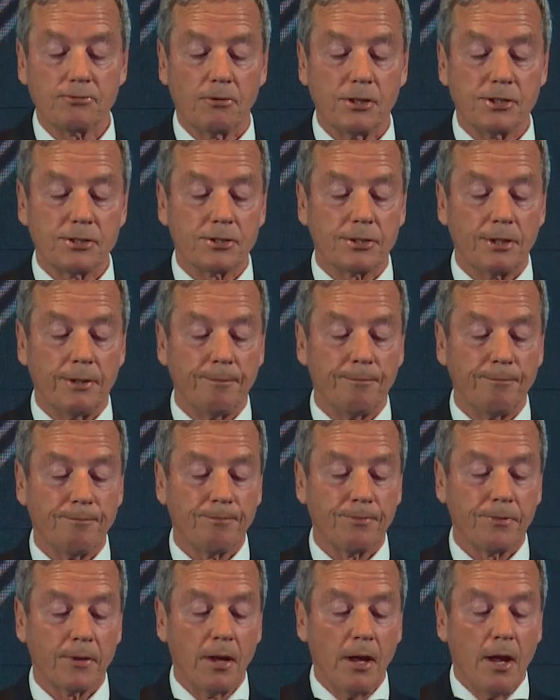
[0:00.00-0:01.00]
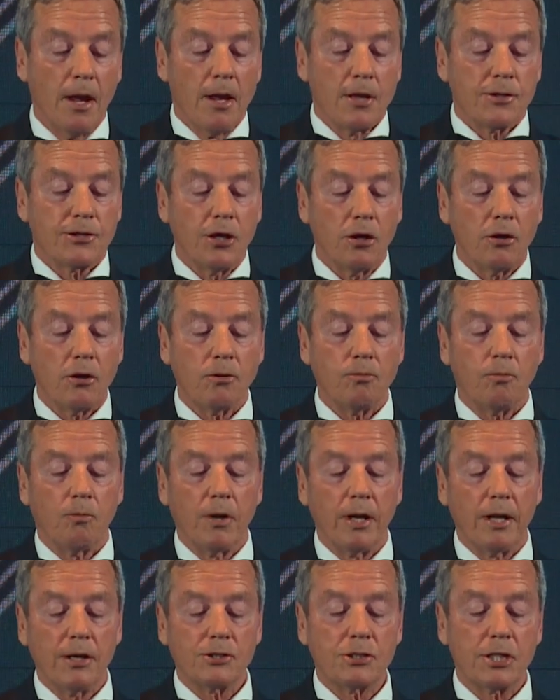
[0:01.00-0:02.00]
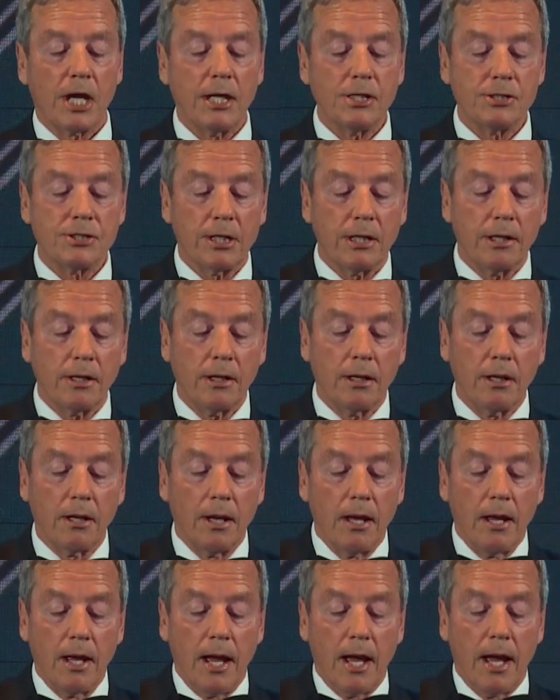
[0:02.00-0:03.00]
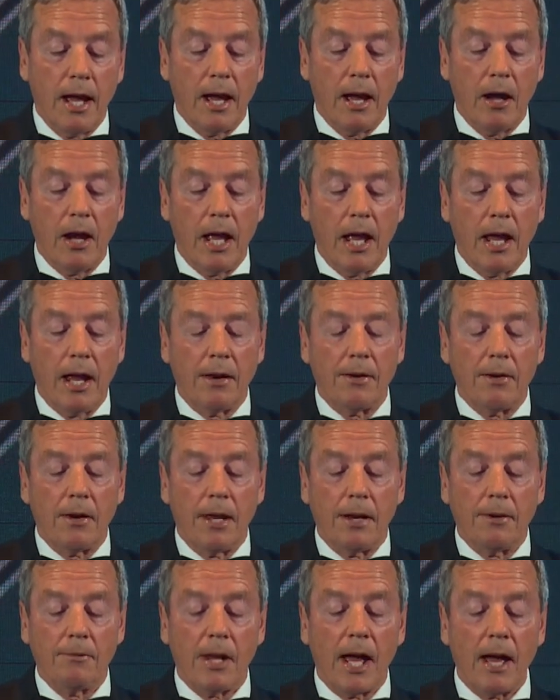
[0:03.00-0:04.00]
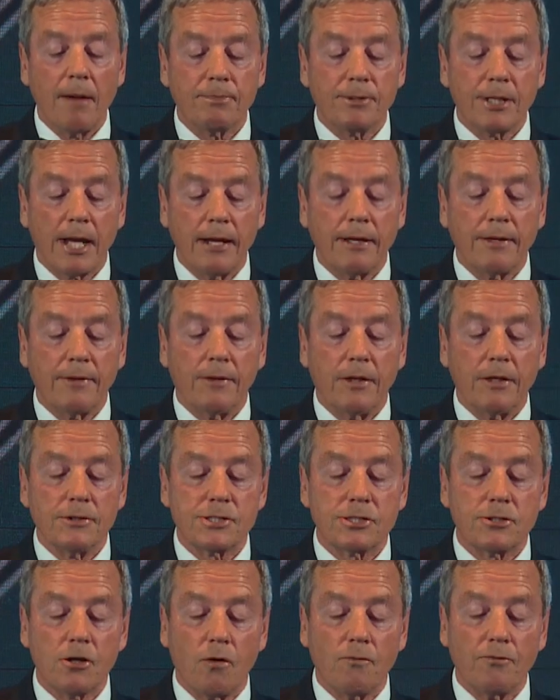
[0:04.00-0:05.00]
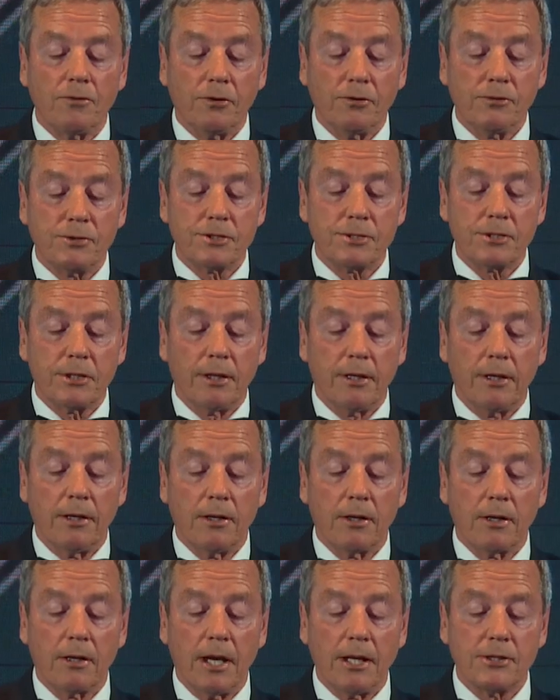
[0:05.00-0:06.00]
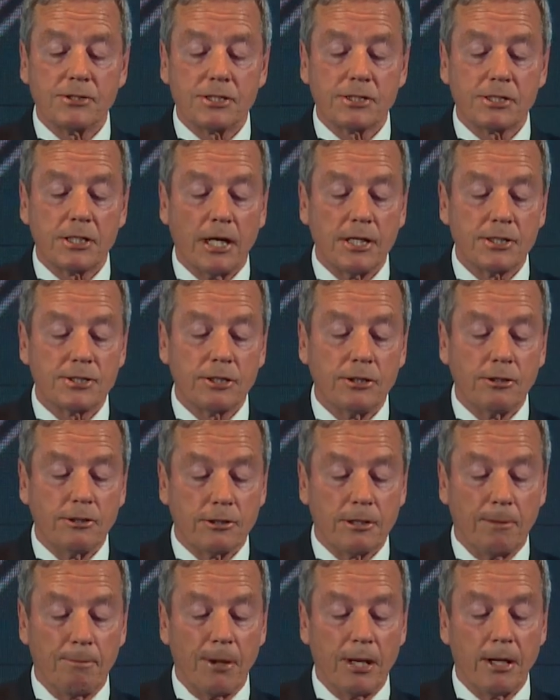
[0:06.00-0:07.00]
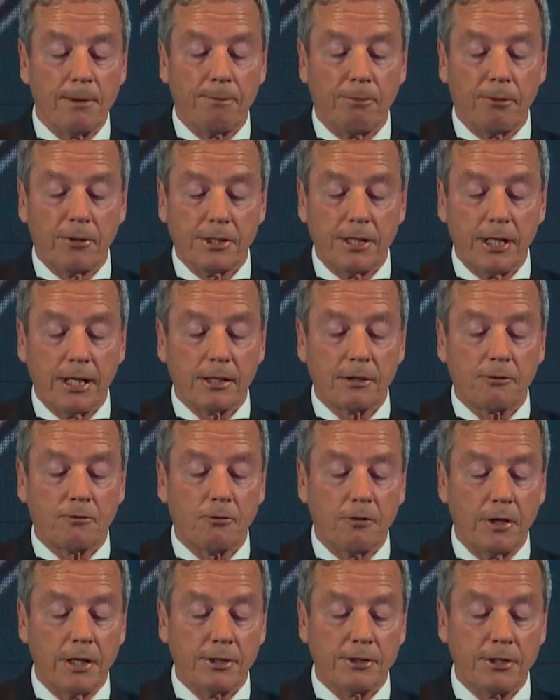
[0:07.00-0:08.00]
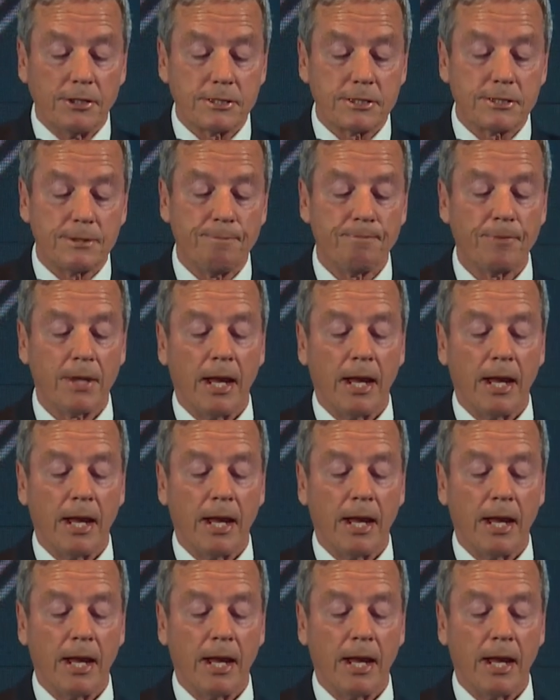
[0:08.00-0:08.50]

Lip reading: register. Third, we are changing and updating the insolvency legislation to better protect creditors.